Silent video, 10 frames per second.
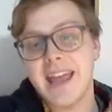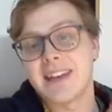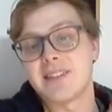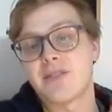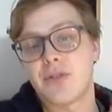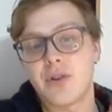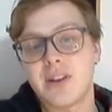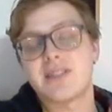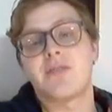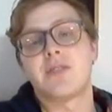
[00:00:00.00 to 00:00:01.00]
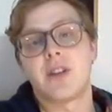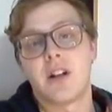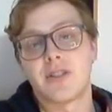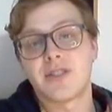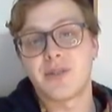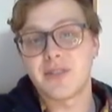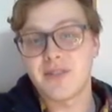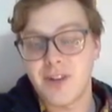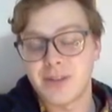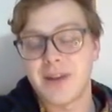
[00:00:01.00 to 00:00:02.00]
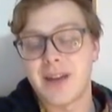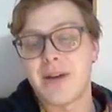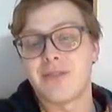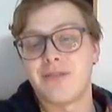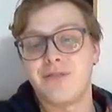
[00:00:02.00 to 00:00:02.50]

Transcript: it is $37. So it has fallen by about